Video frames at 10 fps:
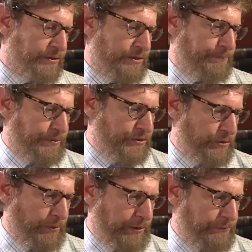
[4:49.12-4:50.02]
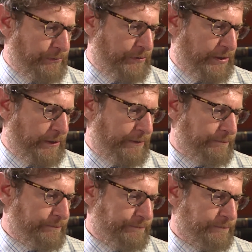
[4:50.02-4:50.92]
to just pursue it through the,
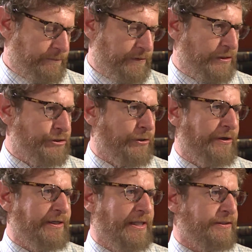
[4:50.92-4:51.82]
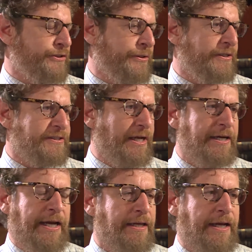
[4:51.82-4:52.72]
the jury and let the jury decide,
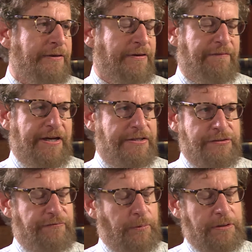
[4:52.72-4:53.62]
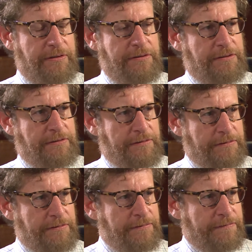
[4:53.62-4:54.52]
I, I don't have an answer for.
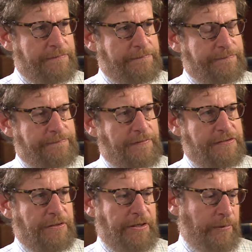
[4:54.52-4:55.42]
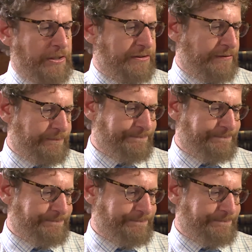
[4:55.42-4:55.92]
That's a great question.